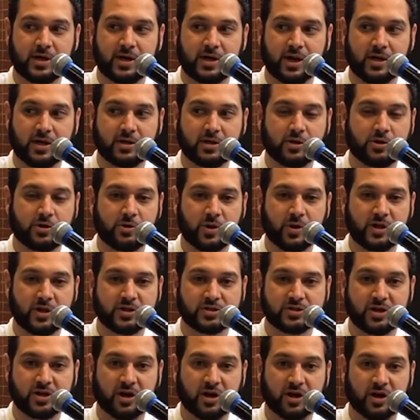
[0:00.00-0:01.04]
And look where
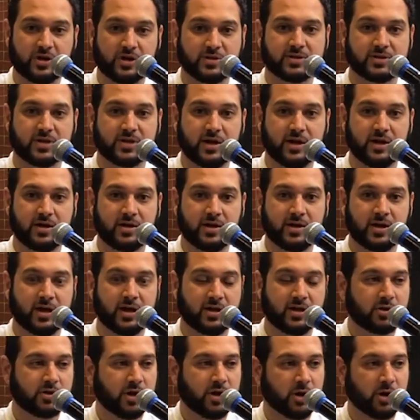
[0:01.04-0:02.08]
his heart is at. And
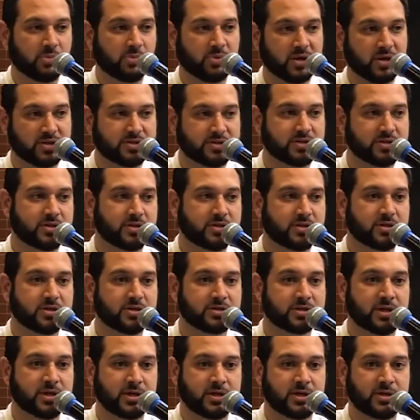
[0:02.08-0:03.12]
look how present he
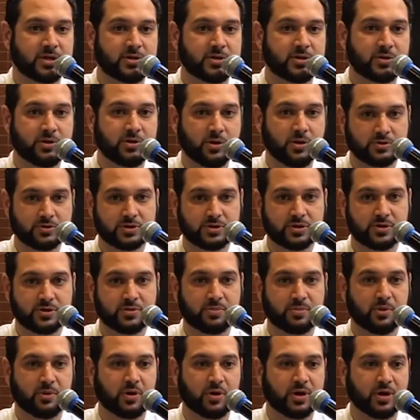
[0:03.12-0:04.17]
is. He goes to the
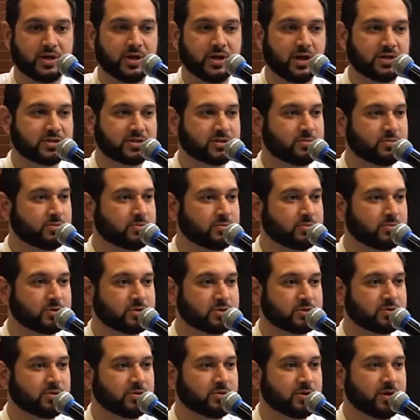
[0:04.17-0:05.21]
boy and he asks him, what's
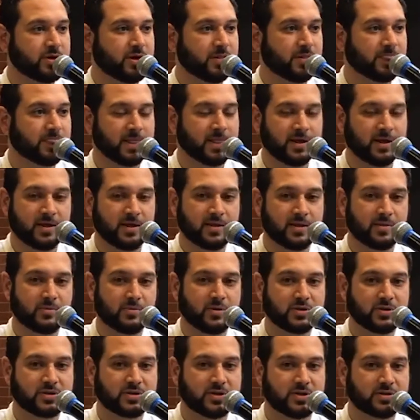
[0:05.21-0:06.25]
going on? And the
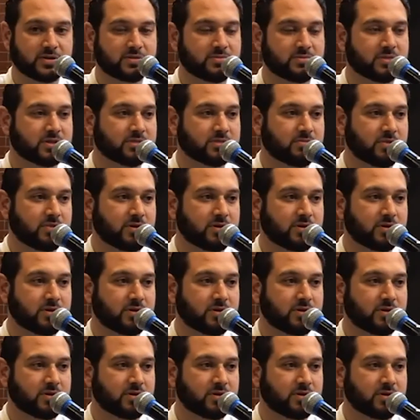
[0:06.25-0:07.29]
boy tells him his bird
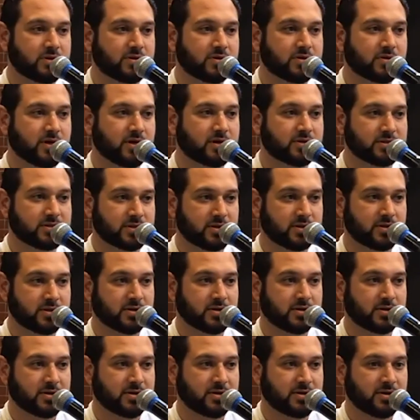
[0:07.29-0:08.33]
dies.
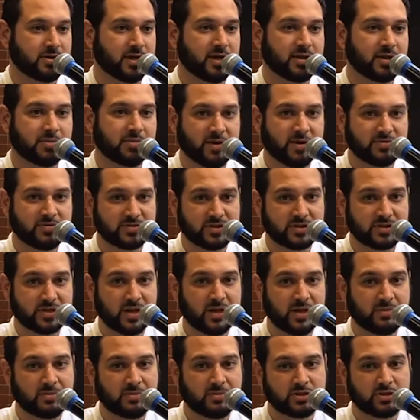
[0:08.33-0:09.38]
And the Prophet sallallahu alaihi wasallam,
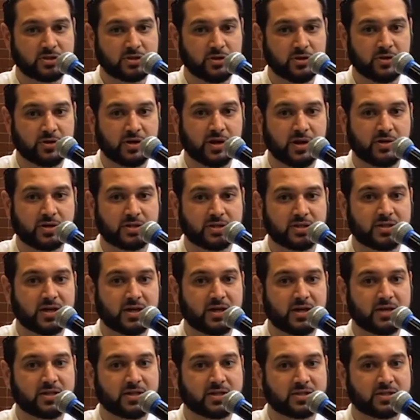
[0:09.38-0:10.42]
it's no narration that he
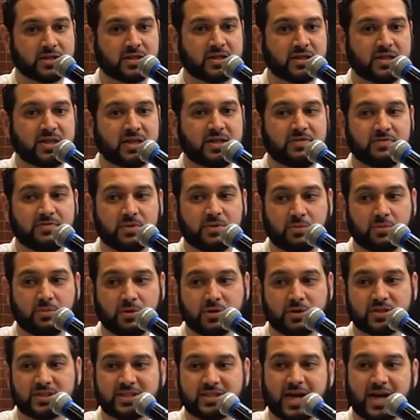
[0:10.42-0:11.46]
doesn't leave the boy's
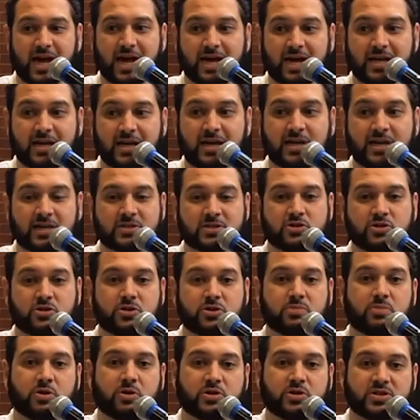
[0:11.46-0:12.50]
side till the
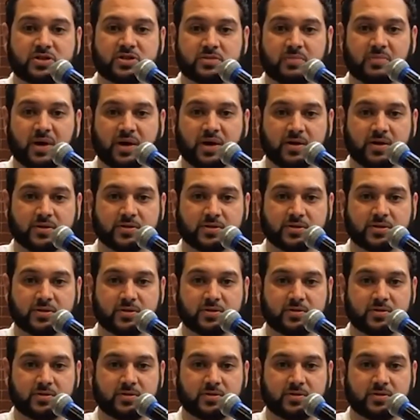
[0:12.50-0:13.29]
boy smiles.